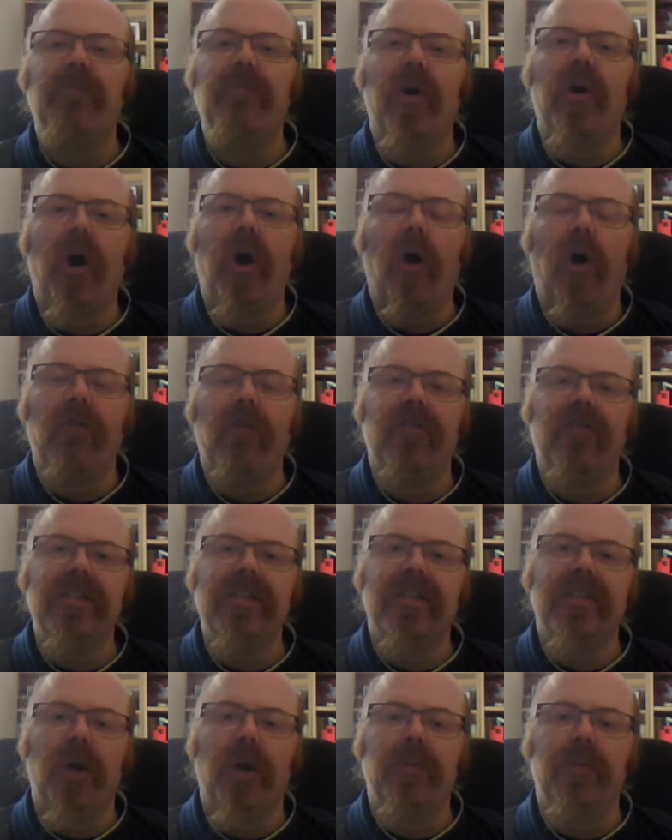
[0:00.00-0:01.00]

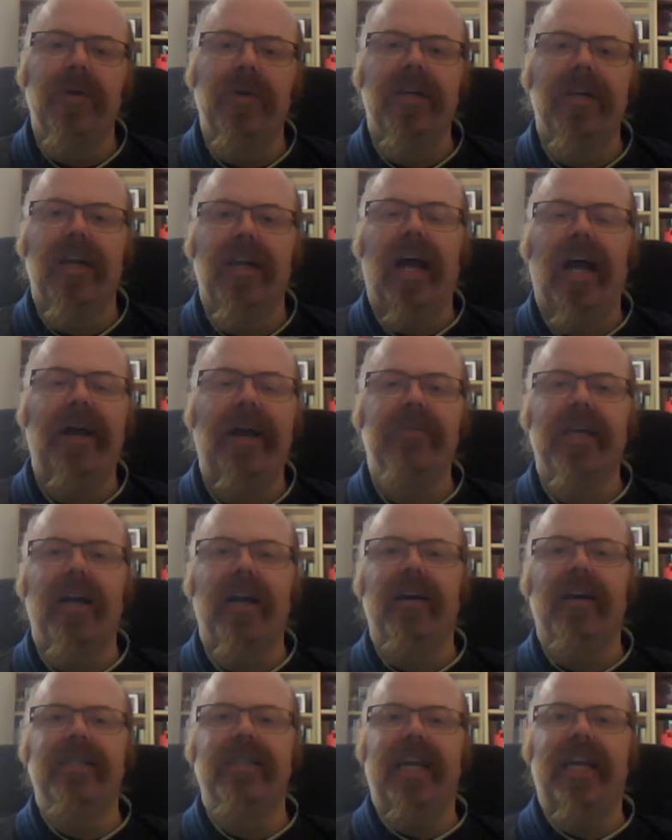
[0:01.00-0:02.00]
offers open the
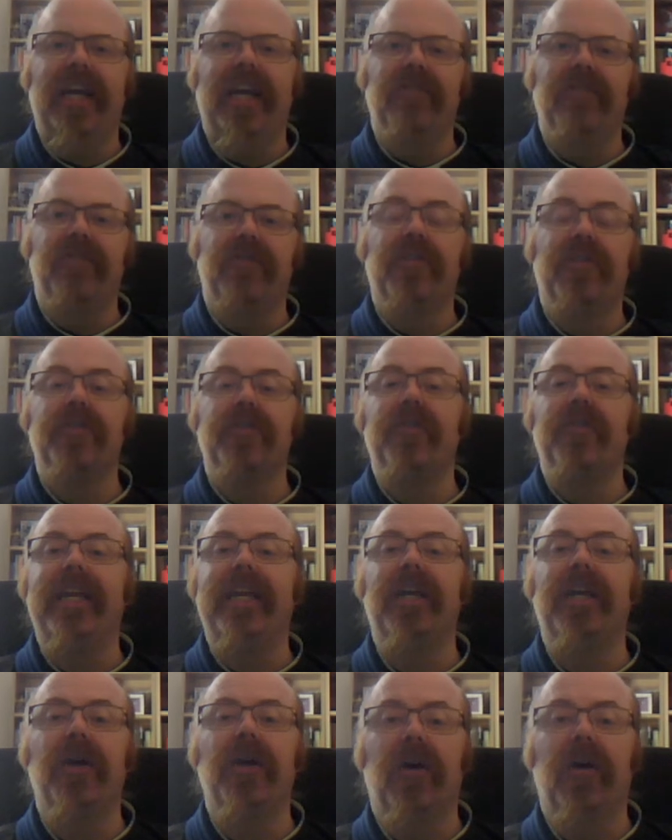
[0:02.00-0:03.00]
idea of
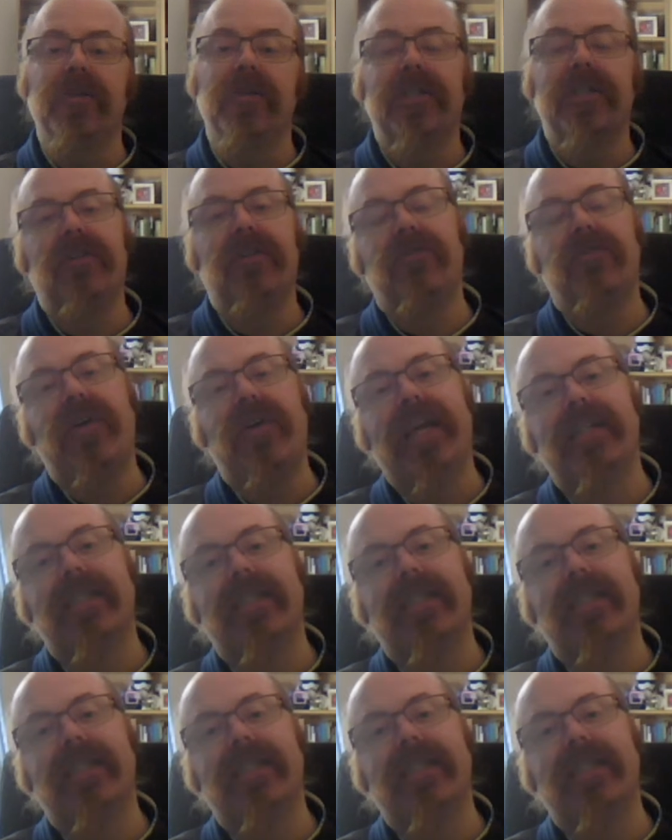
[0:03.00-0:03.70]
three gods? And in fact,